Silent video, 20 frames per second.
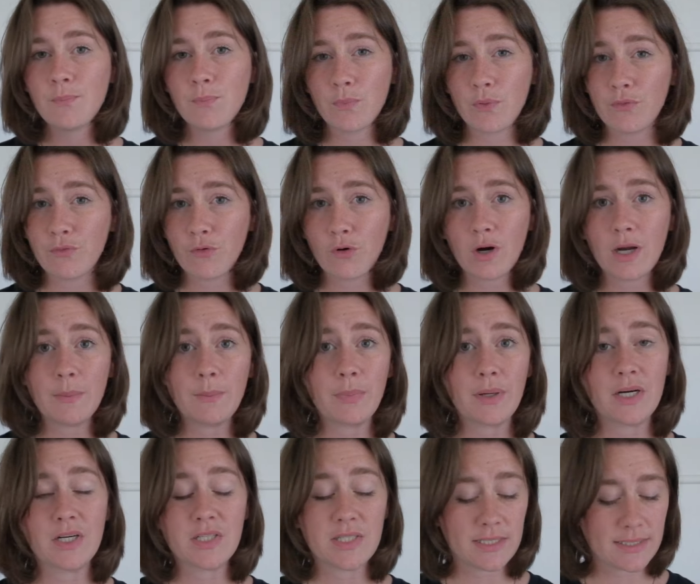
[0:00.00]
before I'm
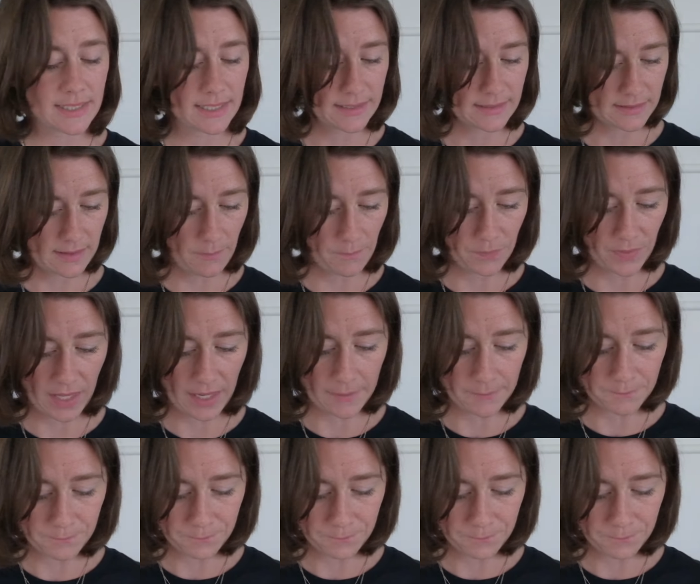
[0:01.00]
purchasing something.